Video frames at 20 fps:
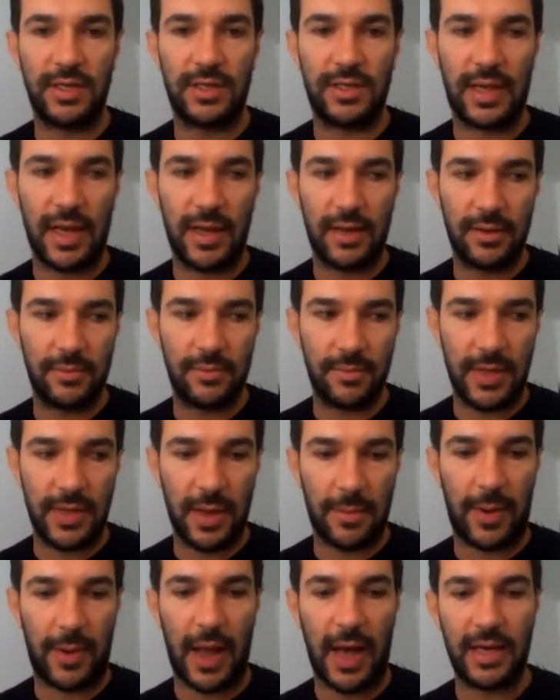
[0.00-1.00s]
it can be
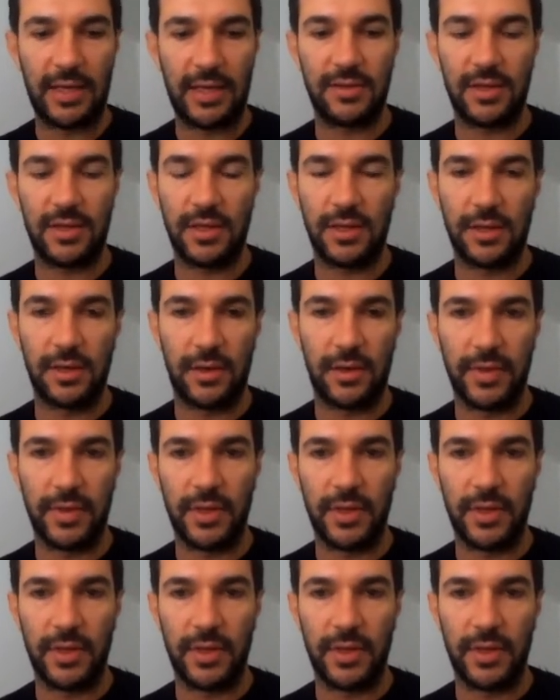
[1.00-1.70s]
applied in an